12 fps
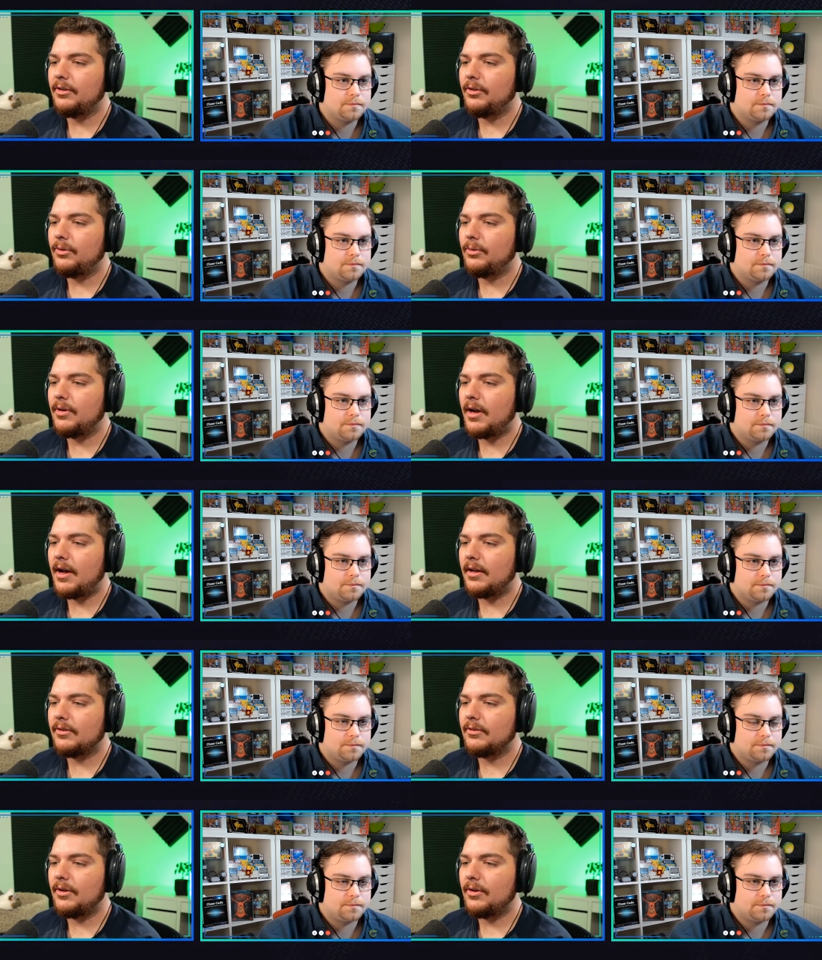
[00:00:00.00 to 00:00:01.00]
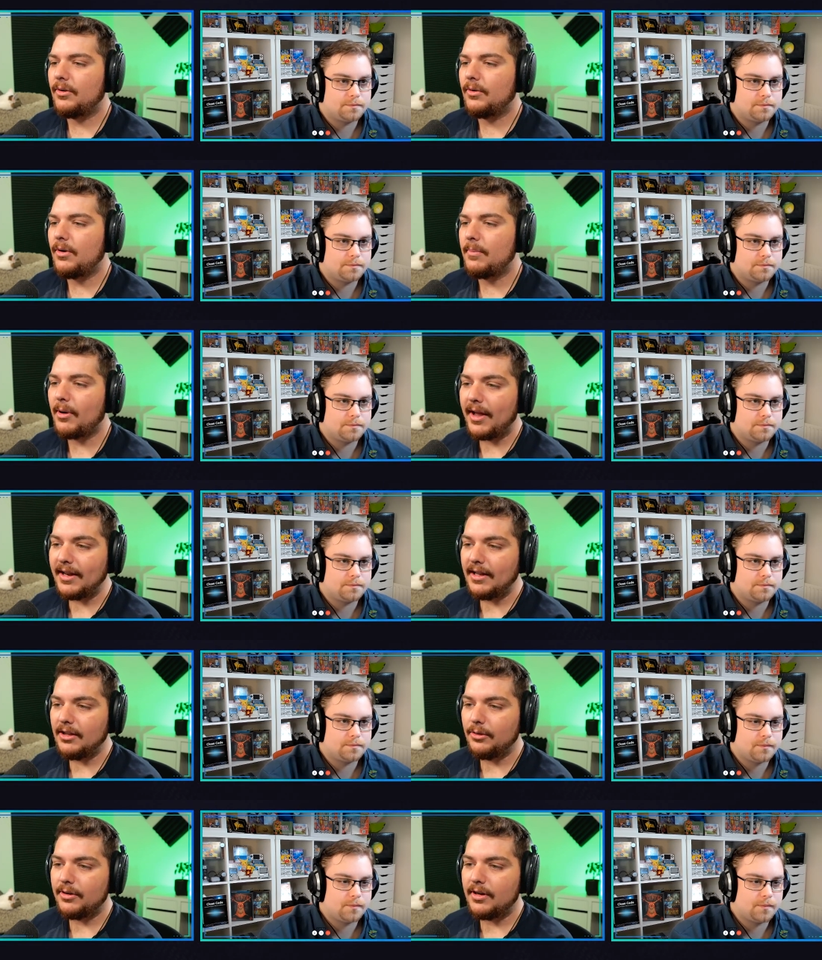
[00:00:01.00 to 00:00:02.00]
Speaker 1: do you guys know about
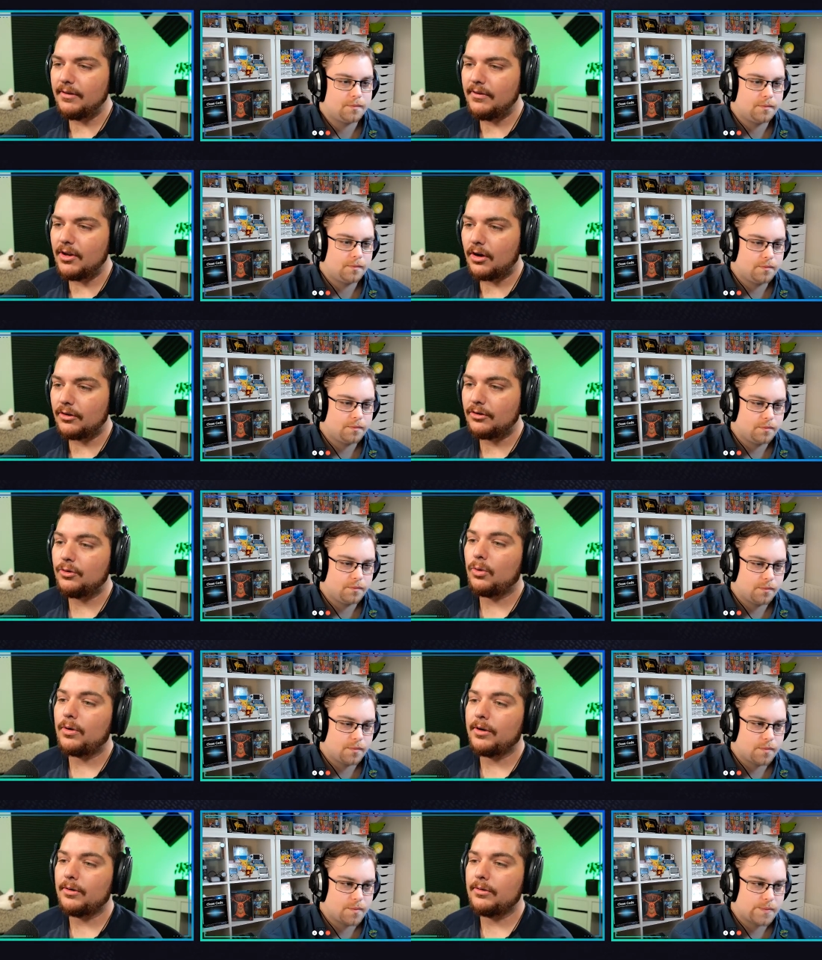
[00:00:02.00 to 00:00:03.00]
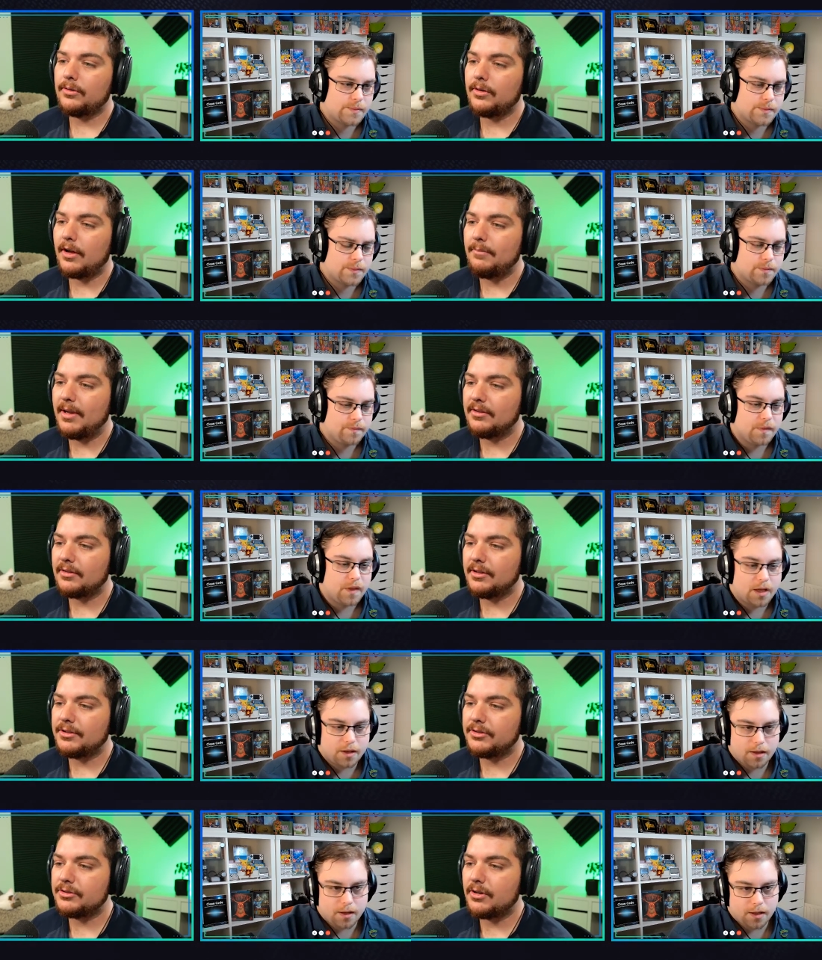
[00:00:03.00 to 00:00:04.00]
any Unity VR tutorials? I've
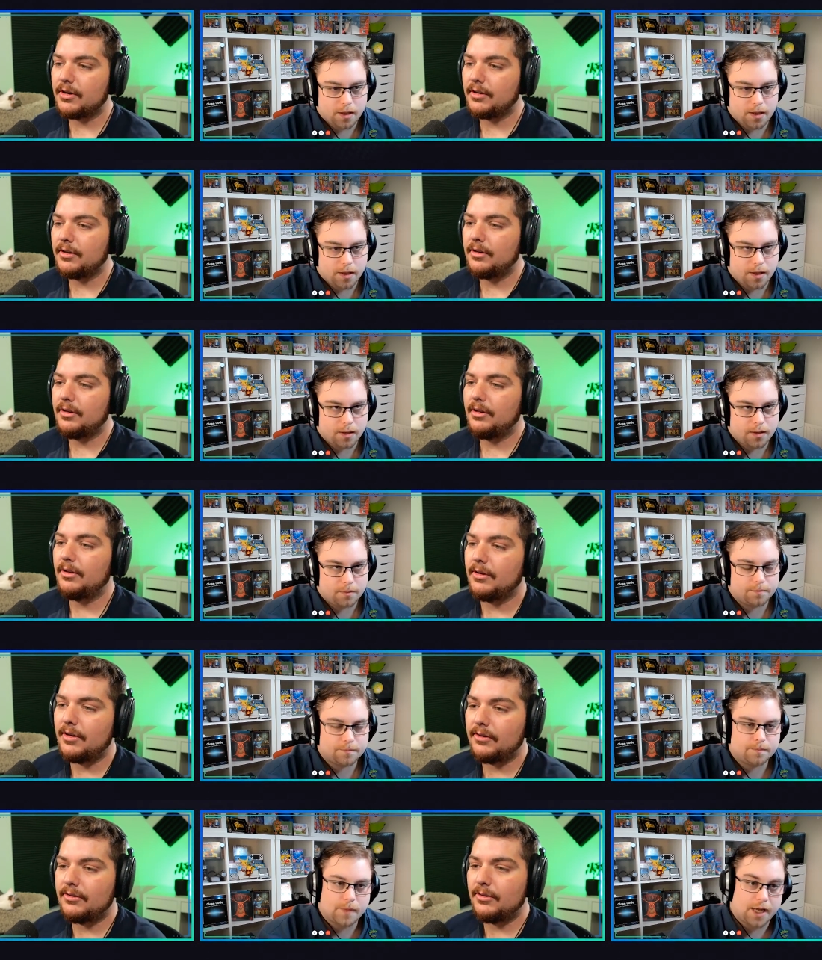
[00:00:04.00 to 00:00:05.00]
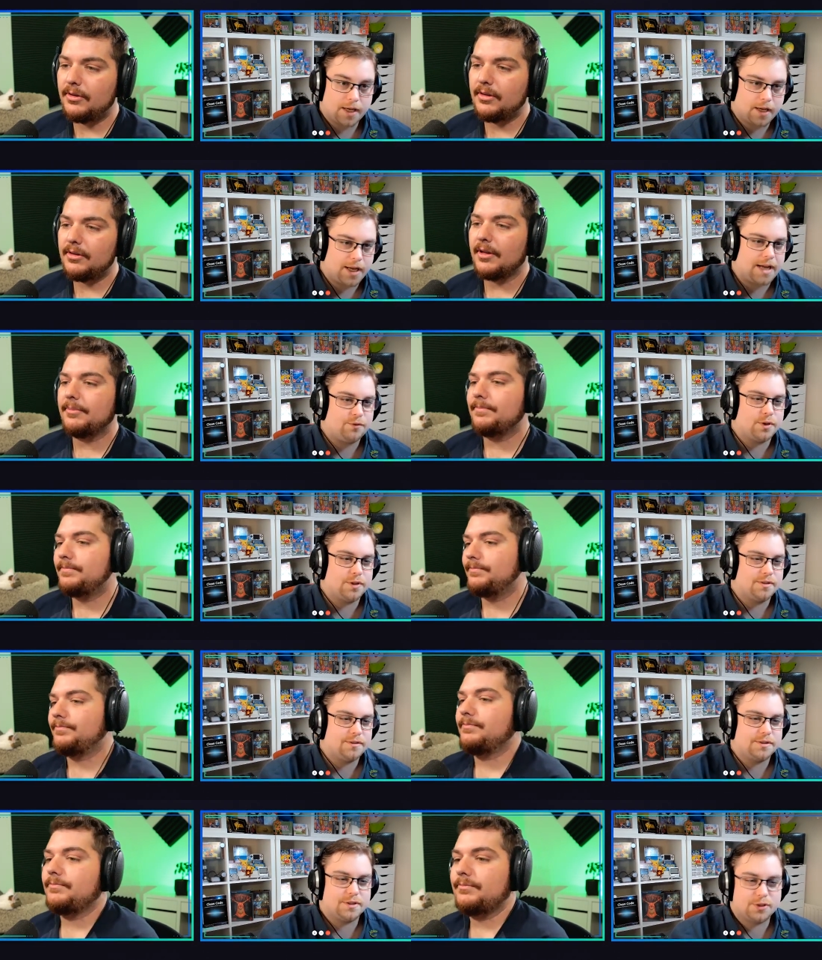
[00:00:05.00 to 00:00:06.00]
basically just started um, Unity. I, I have
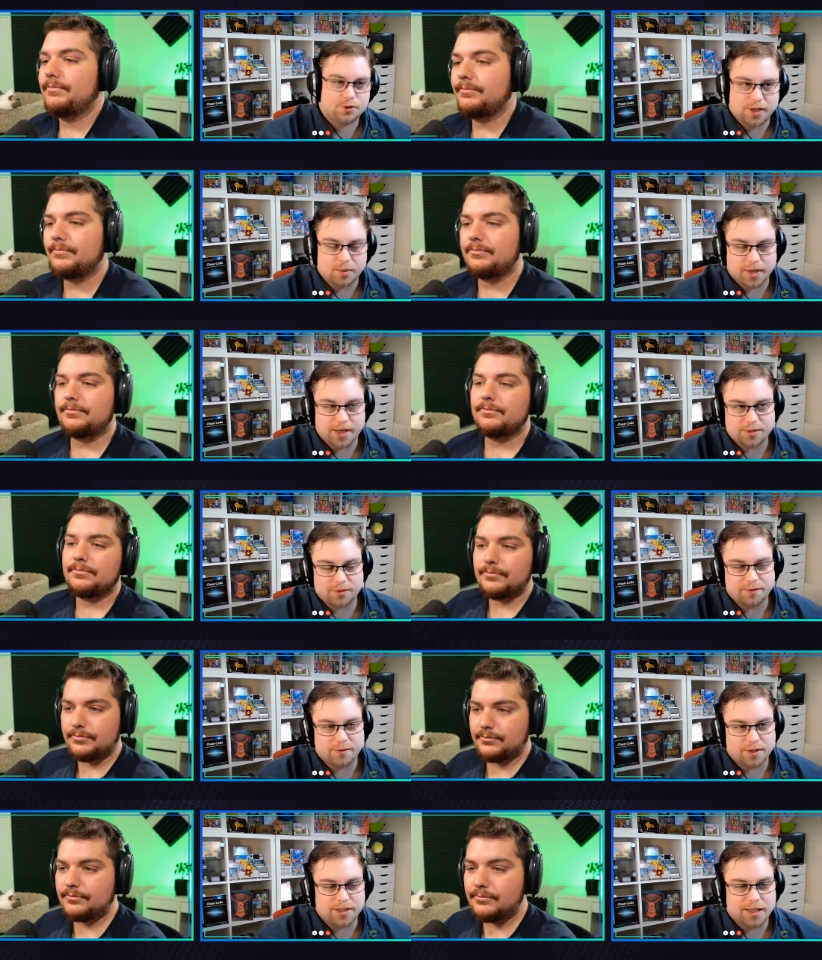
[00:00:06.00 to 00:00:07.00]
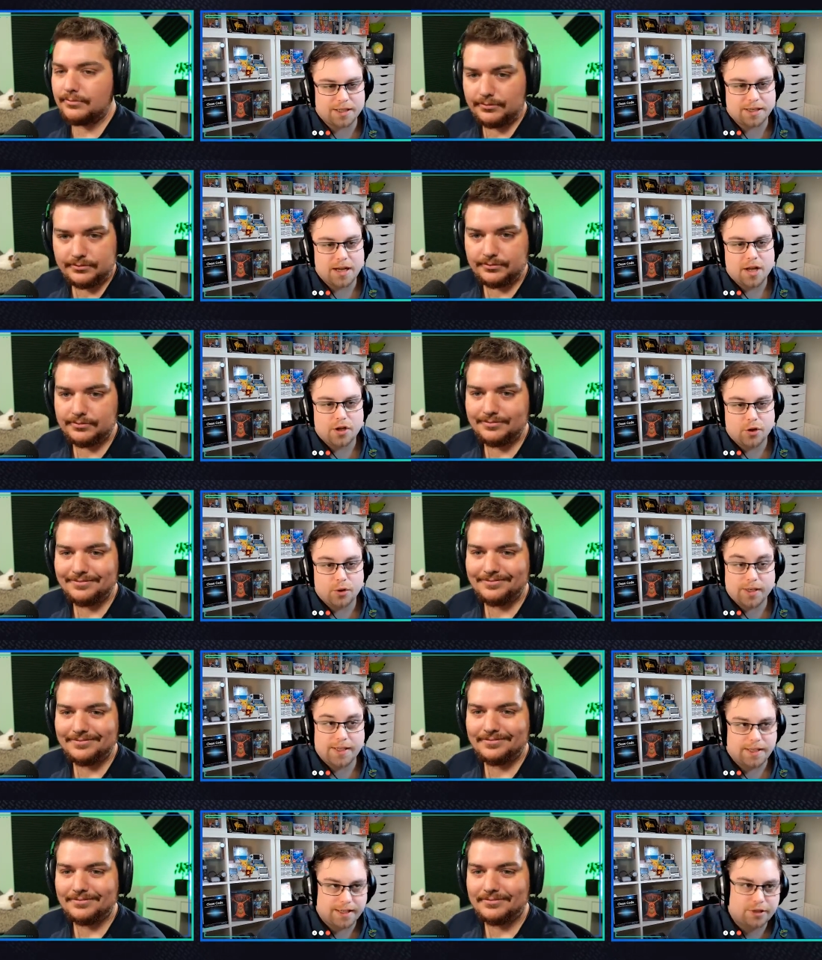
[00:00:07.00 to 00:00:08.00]
Speaker 2: one straight away. It's really fun on that.
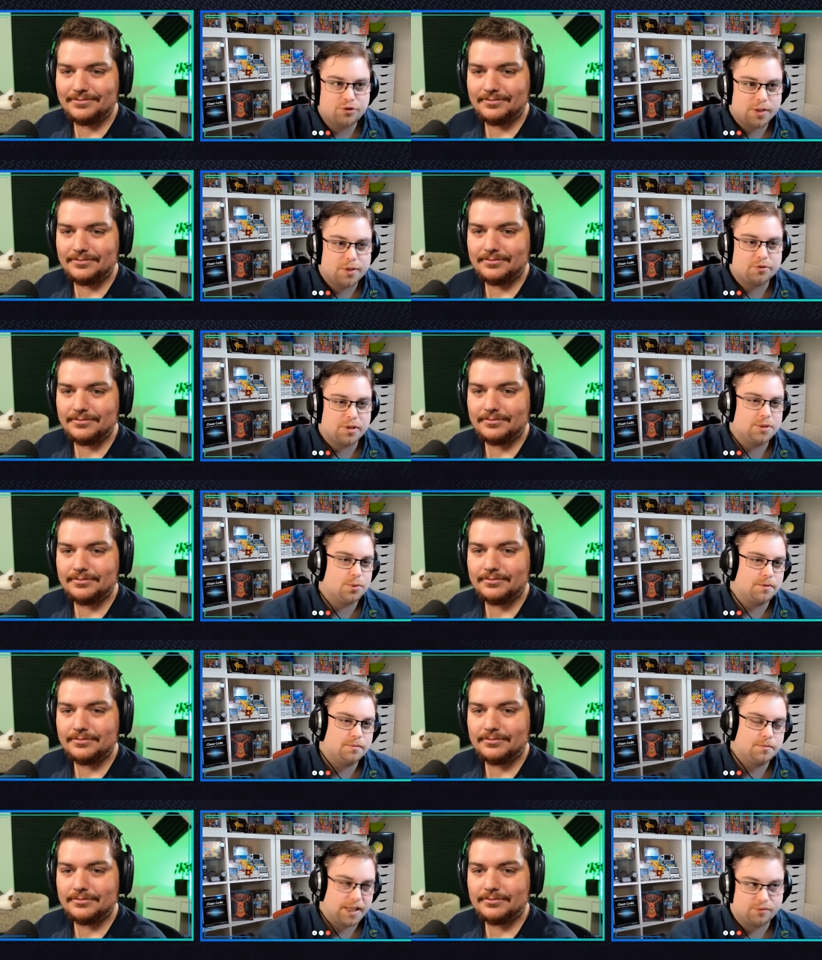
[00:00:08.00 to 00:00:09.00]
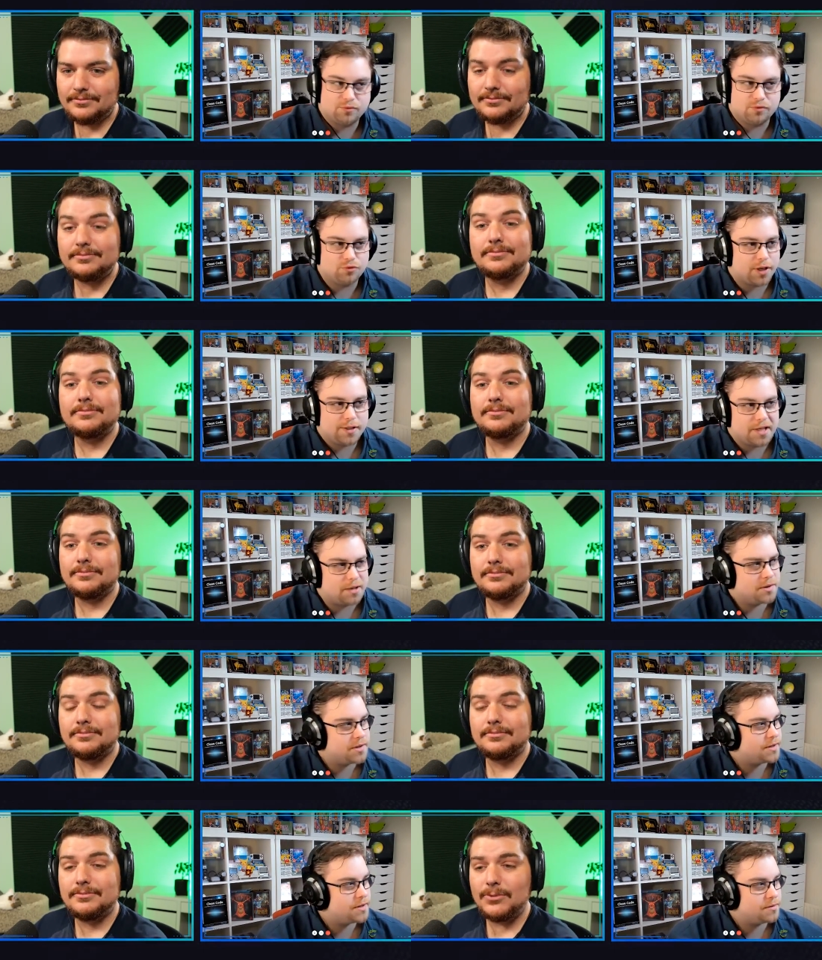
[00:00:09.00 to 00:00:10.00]
Unity literally just released one, like right down
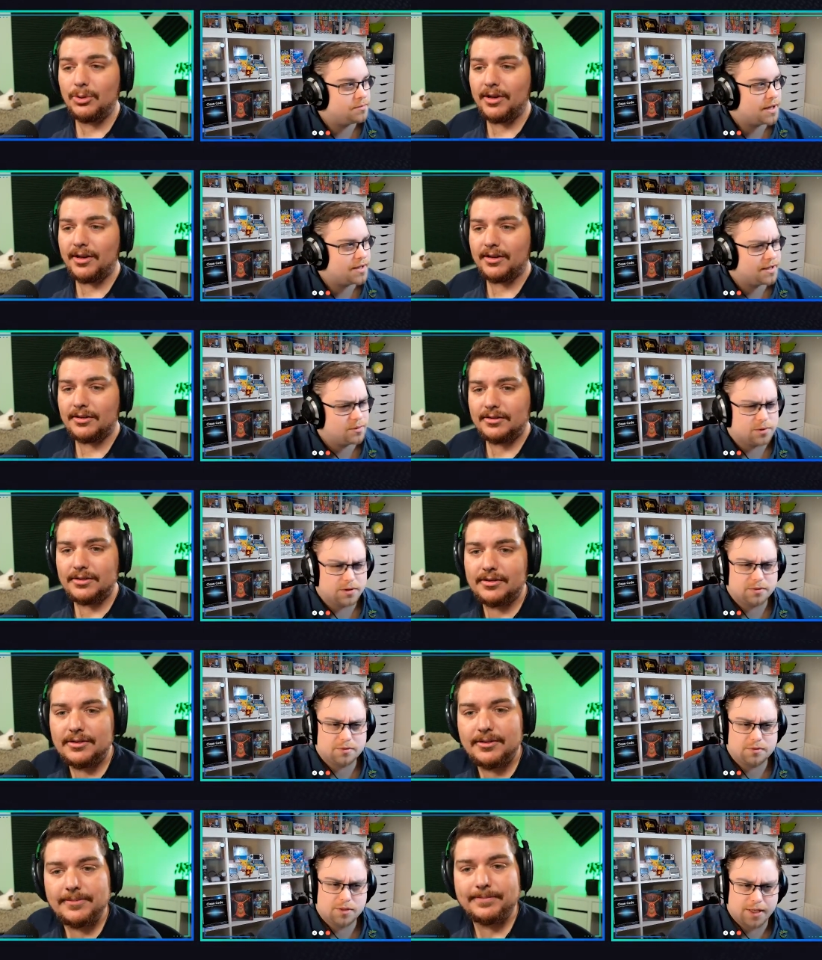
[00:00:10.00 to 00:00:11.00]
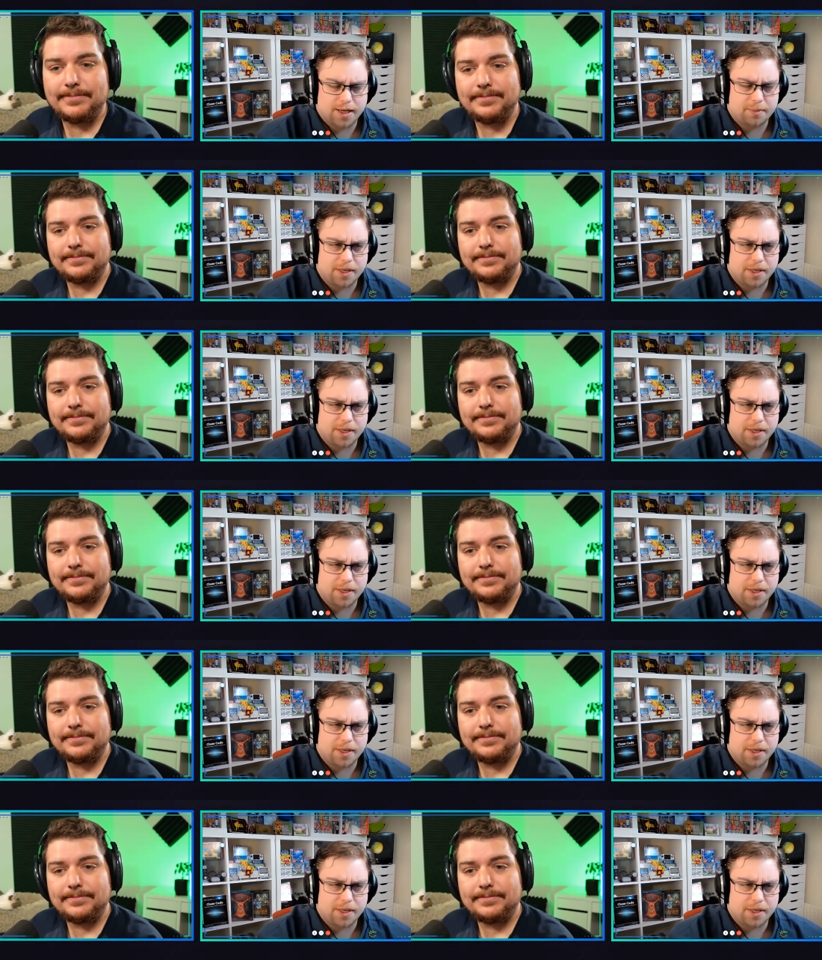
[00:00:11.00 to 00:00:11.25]
to I no think kidding. it was yeah, but